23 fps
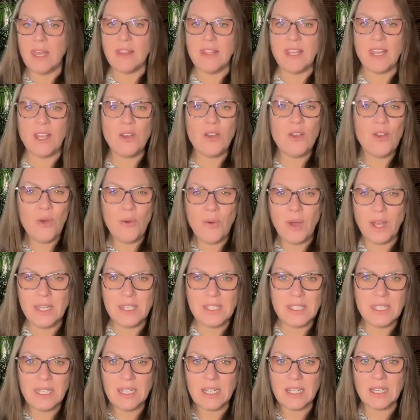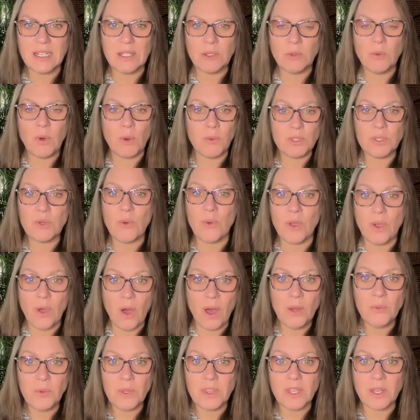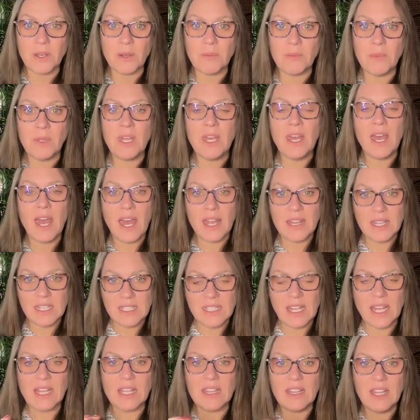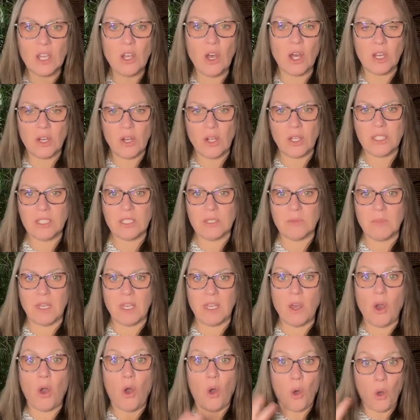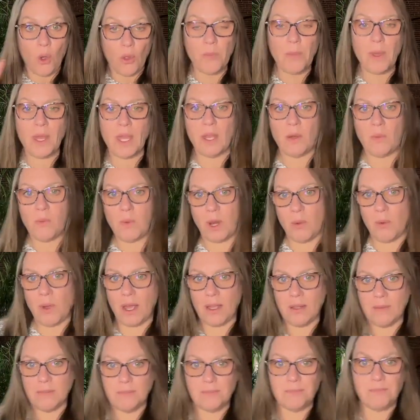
They had no idea what was going on with them. And the second they got an ostomy, all the pain went away.